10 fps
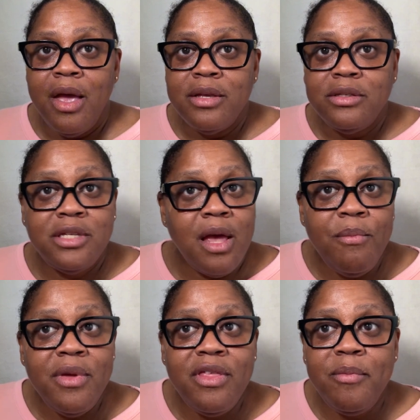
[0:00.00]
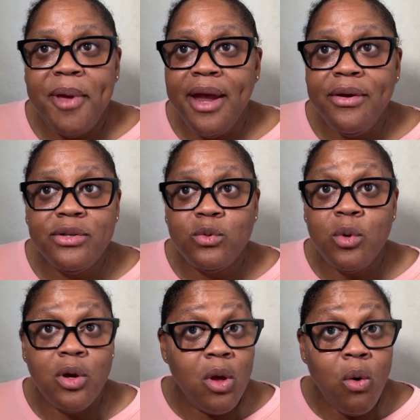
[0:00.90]
Some of the parents
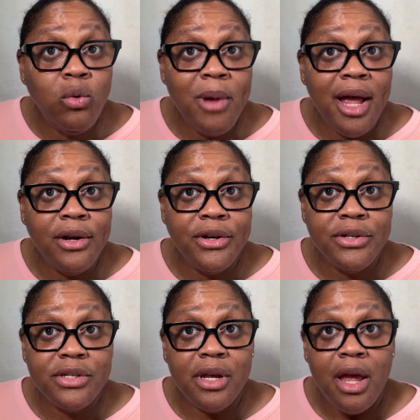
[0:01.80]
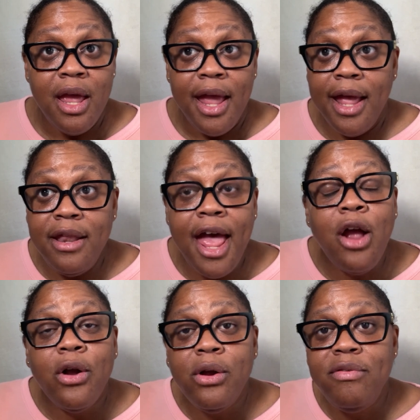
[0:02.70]
were coal miners, and I
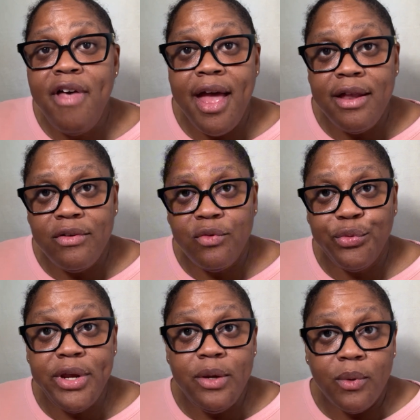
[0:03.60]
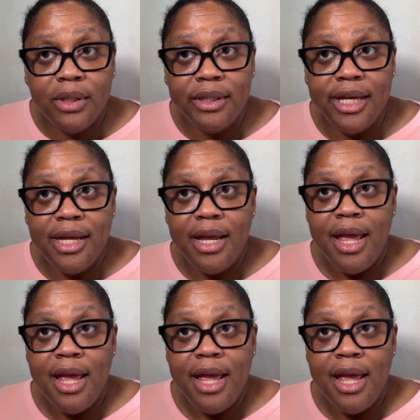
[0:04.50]
heard that frequently.